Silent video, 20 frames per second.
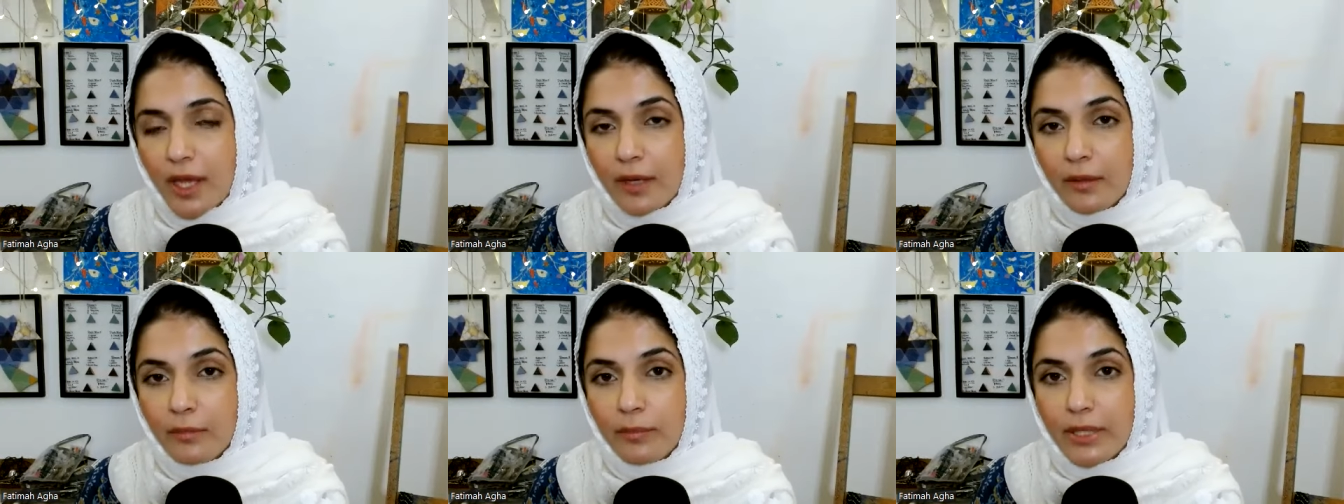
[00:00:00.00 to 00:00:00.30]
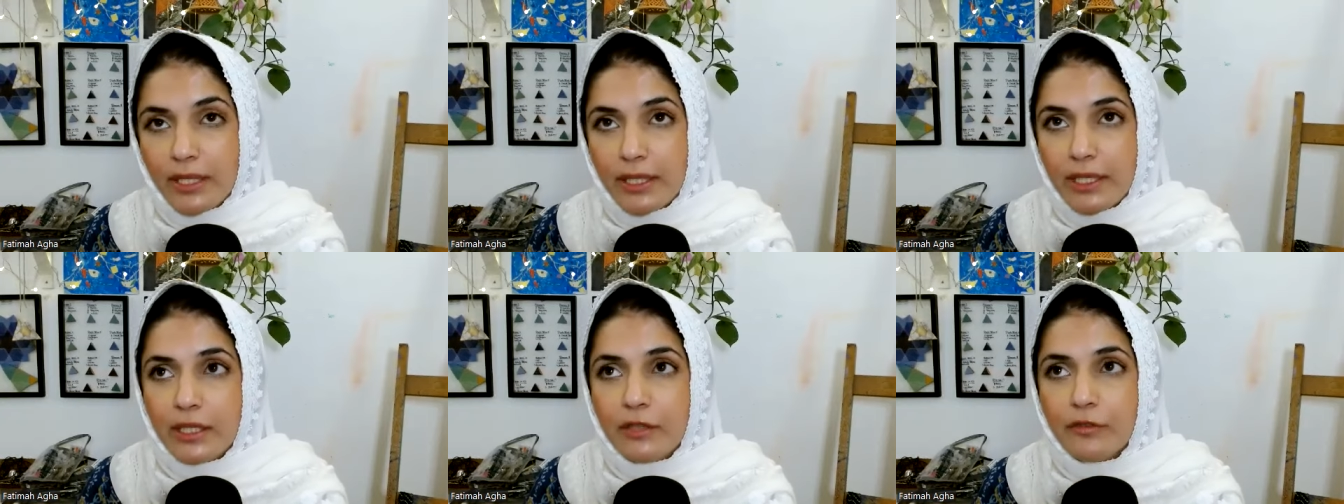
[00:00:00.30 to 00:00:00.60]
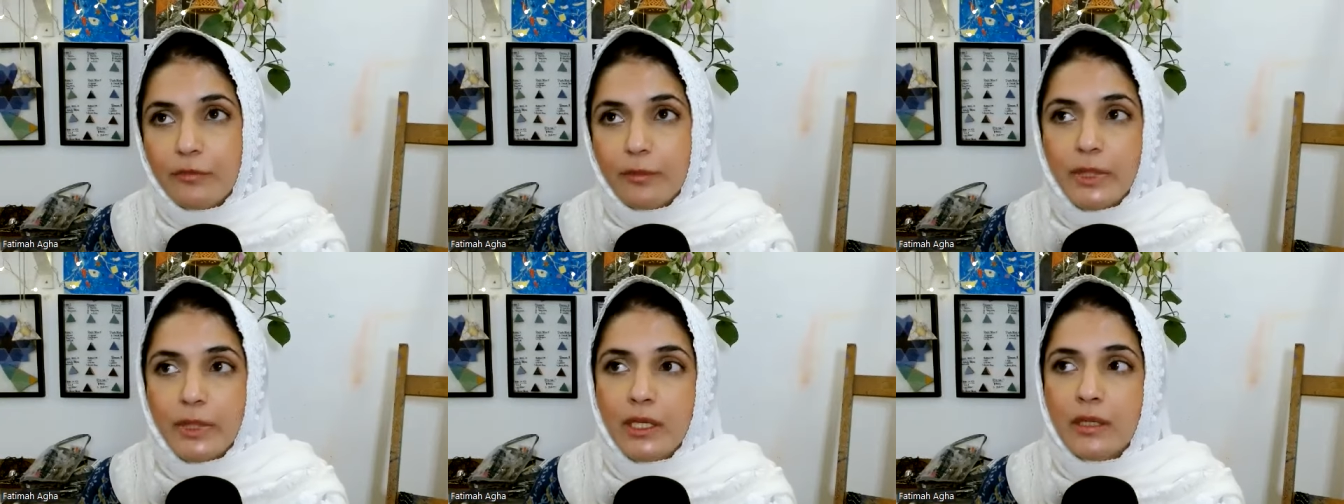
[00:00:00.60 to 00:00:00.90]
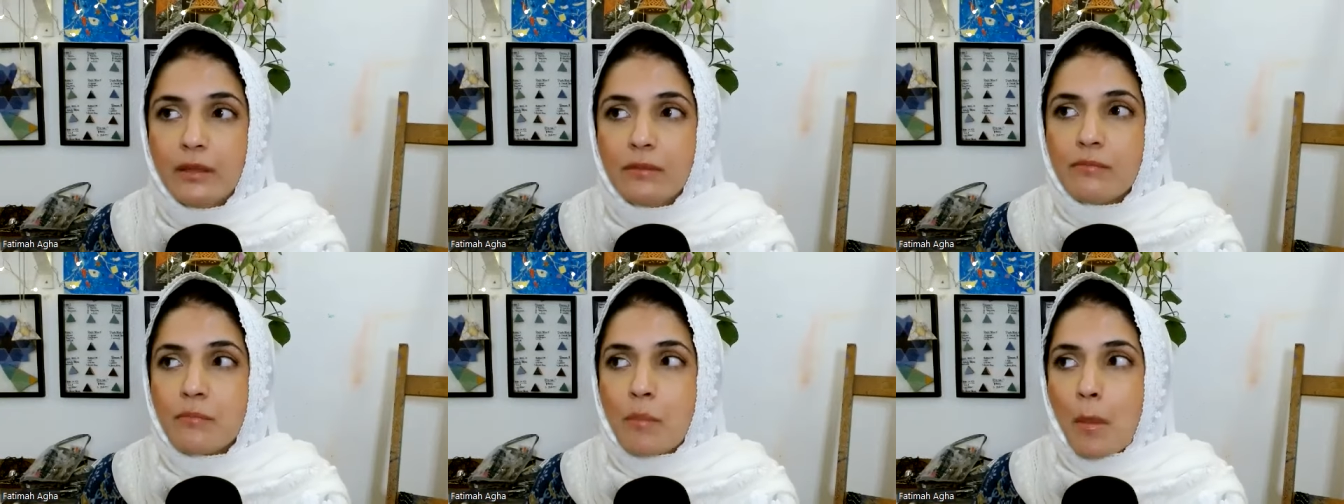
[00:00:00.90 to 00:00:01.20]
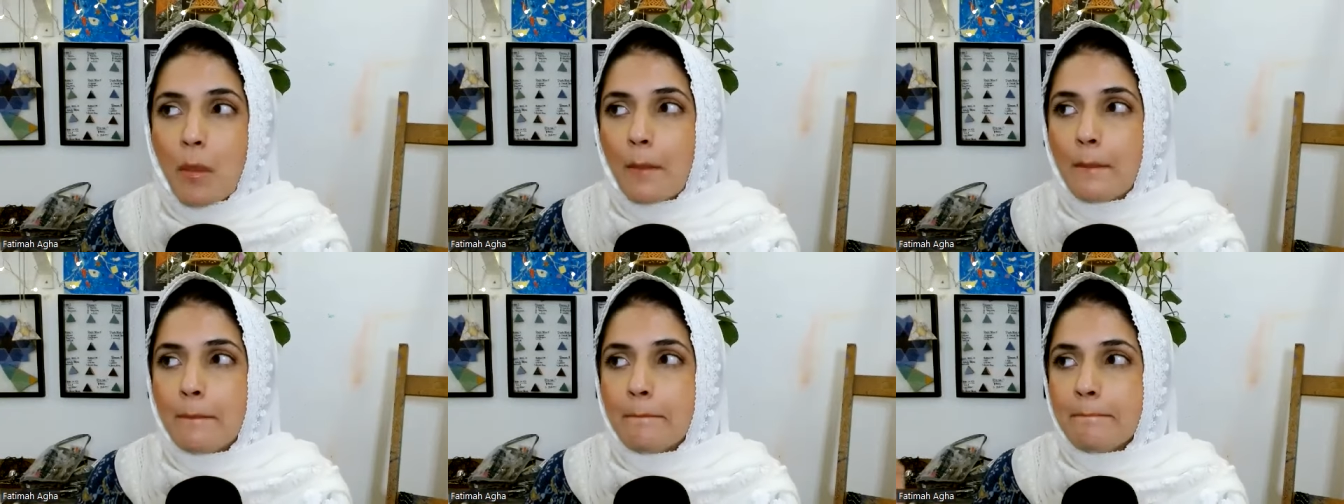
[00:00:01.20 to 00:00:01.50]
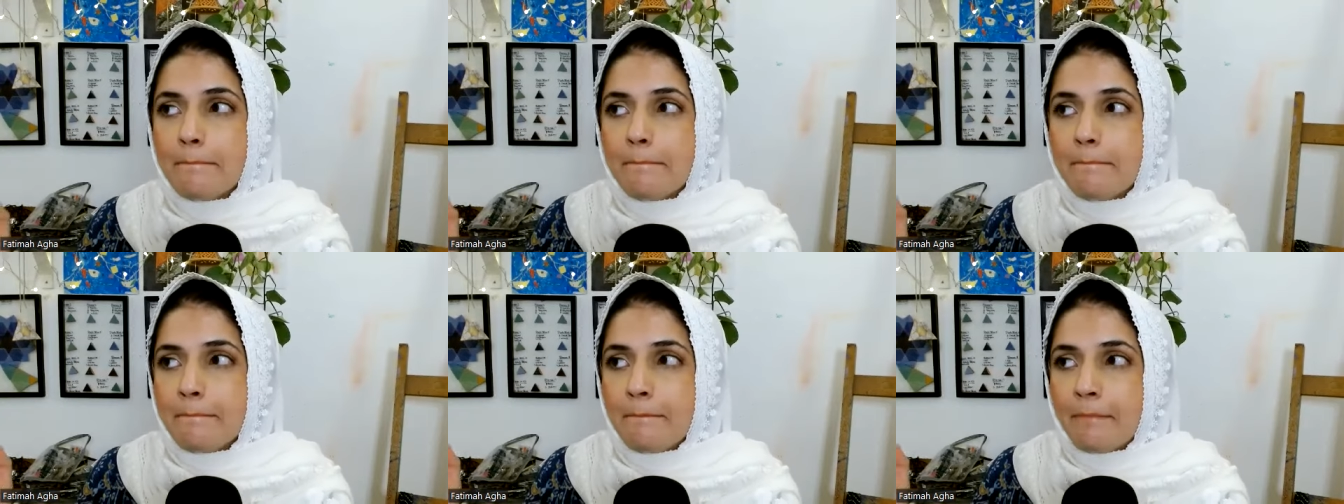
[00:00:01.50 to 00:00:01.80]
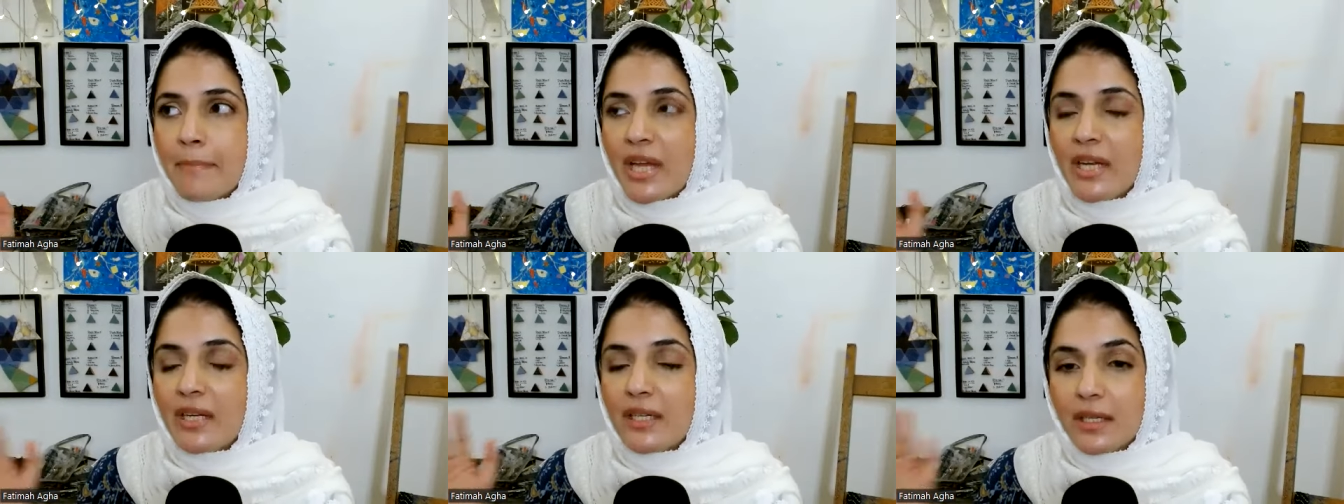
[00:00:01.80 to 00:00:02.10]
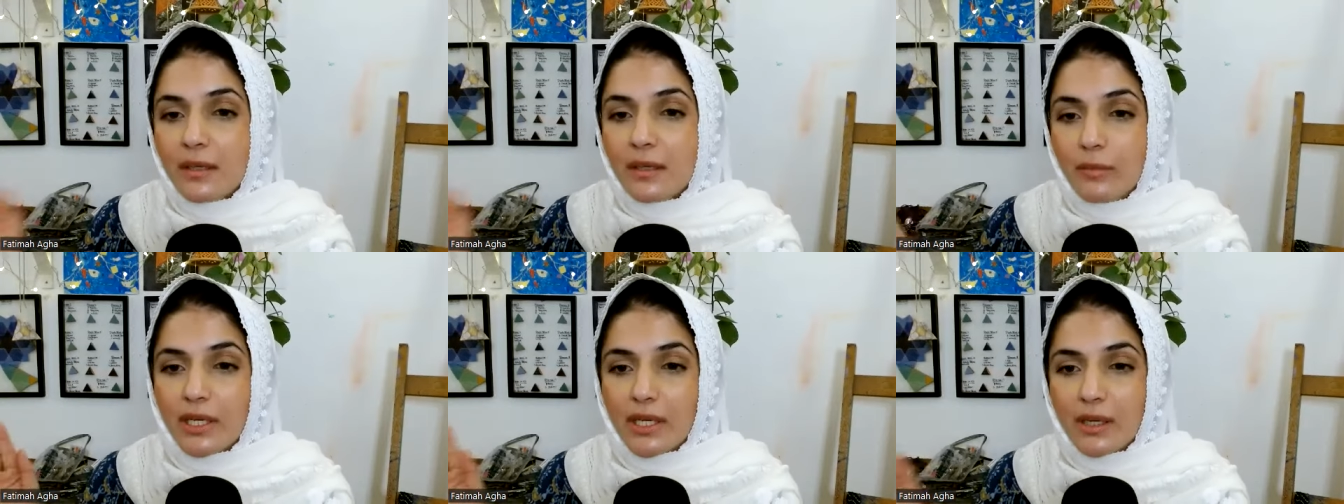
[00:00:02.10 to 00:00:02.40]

And believe me, it can